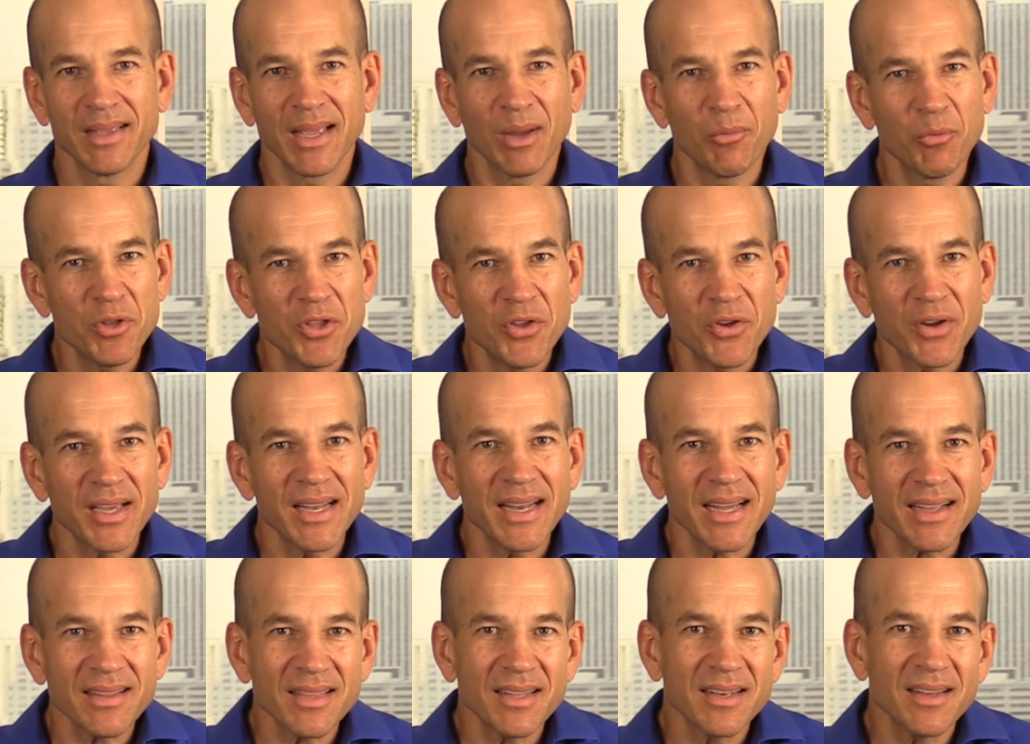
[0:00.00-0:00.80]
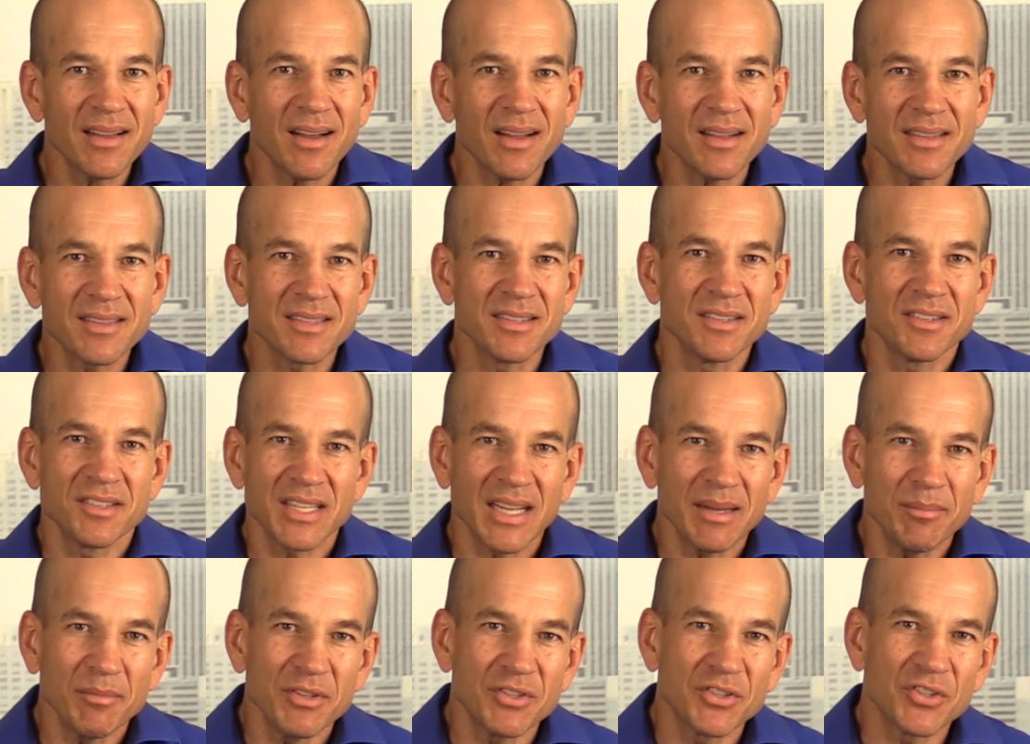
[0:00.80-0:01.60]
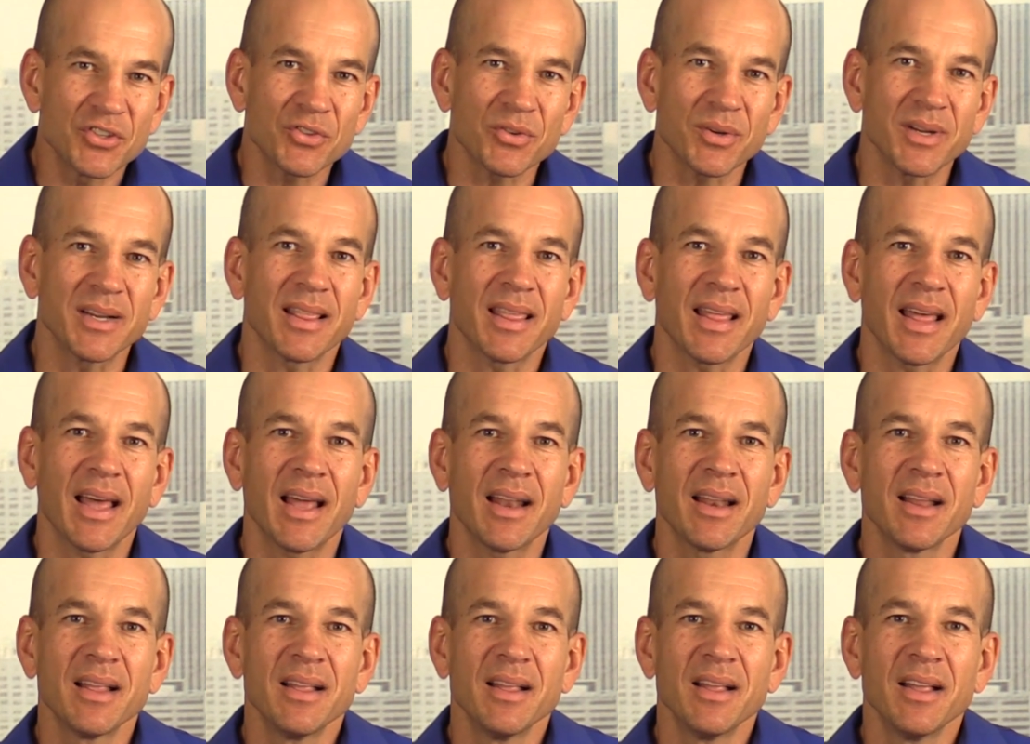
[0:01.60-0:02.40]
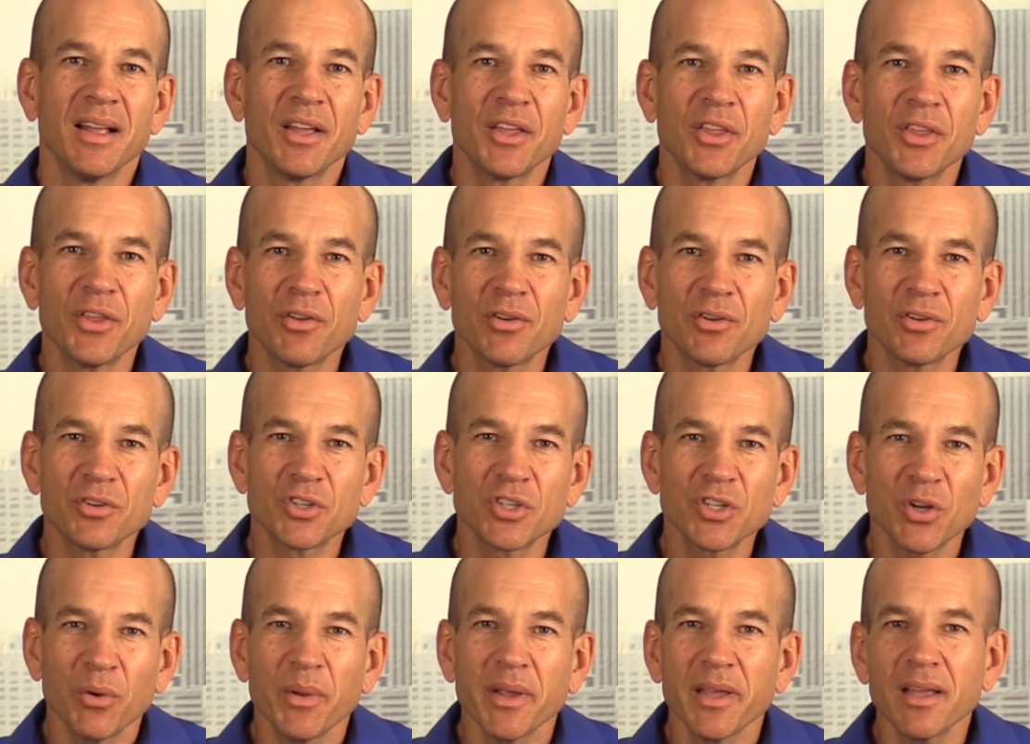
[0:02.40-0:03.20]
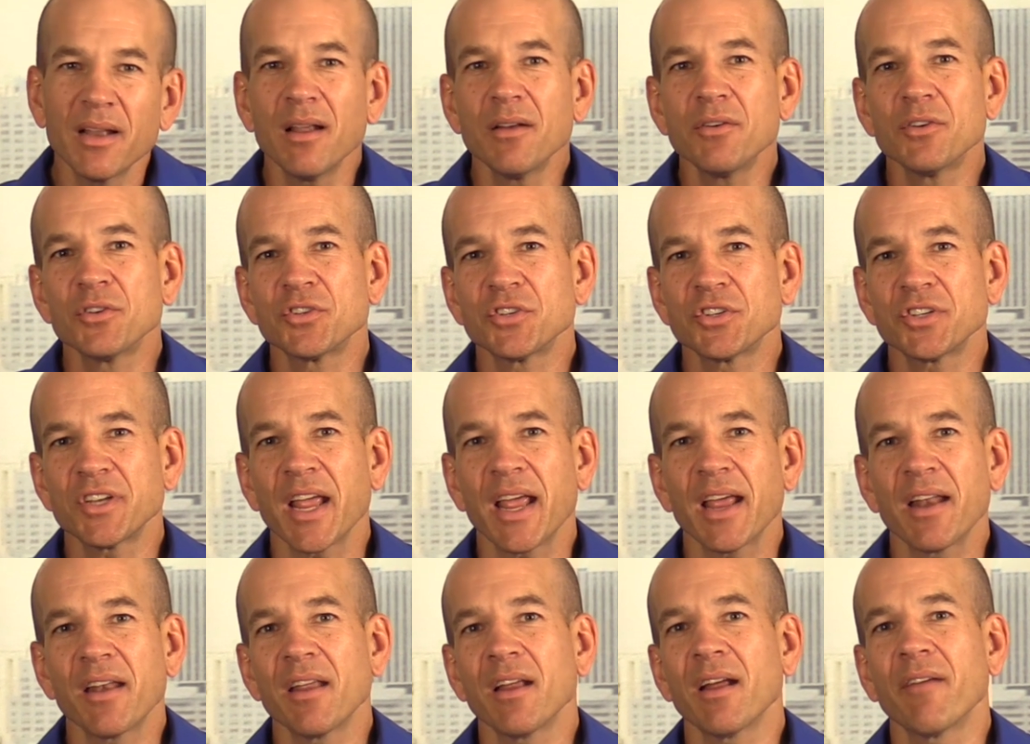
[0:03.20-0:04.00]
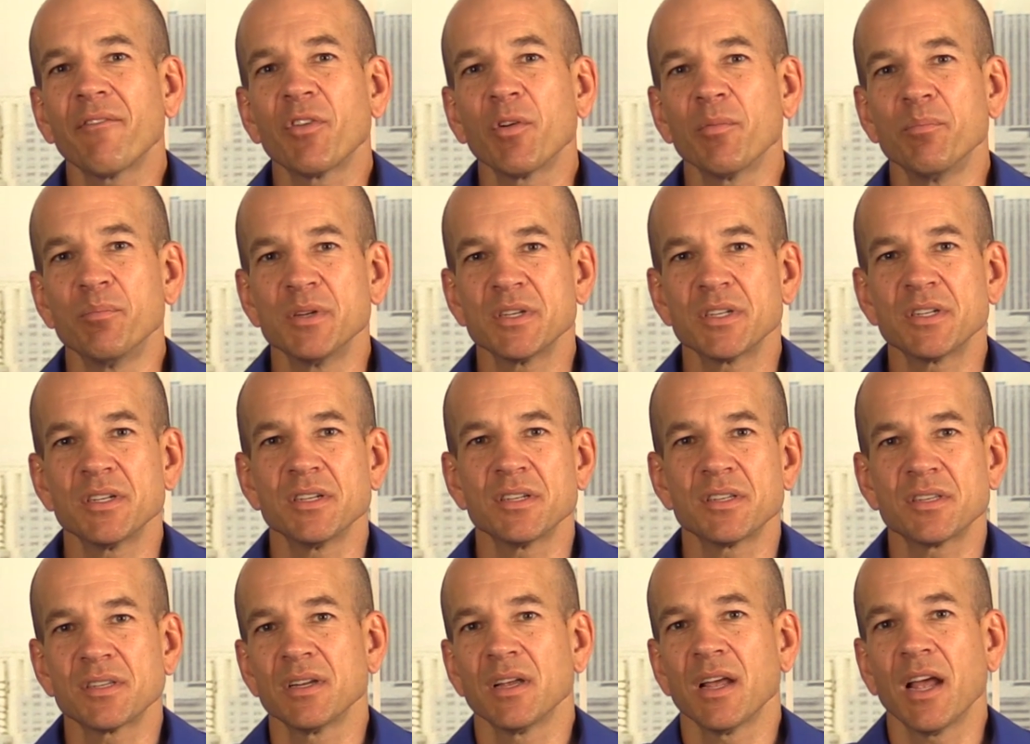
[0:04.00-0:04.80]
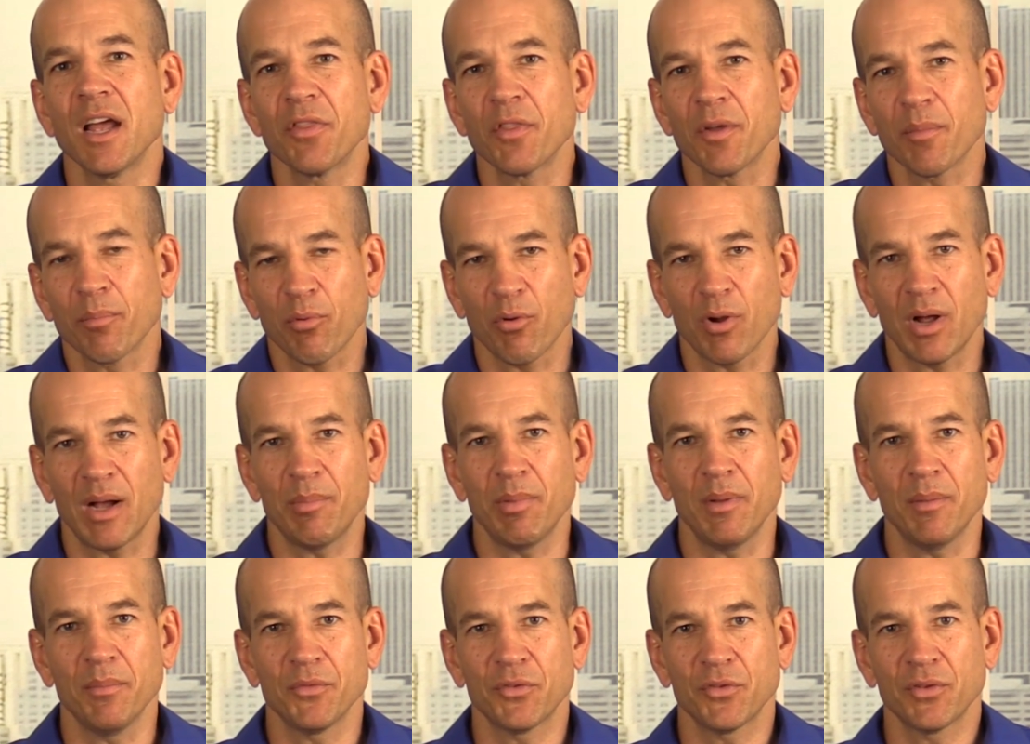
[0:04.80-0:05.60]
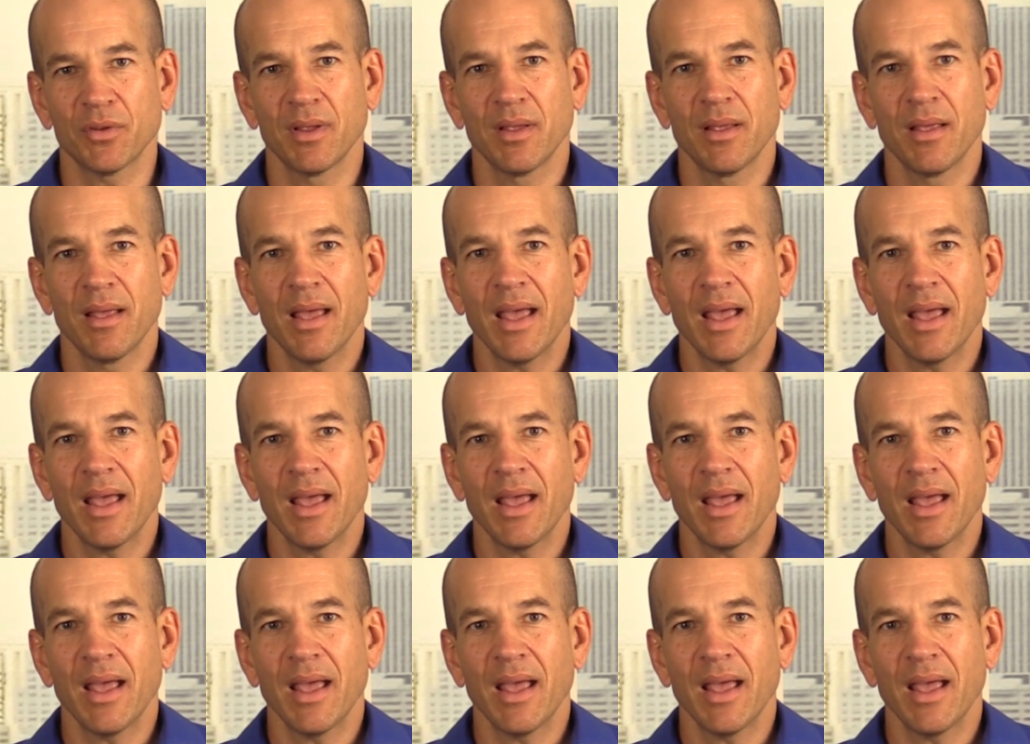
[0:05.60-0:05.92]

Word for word: And when you connect the dots and demonstrate that, you're showing an understanding of their business and their problems.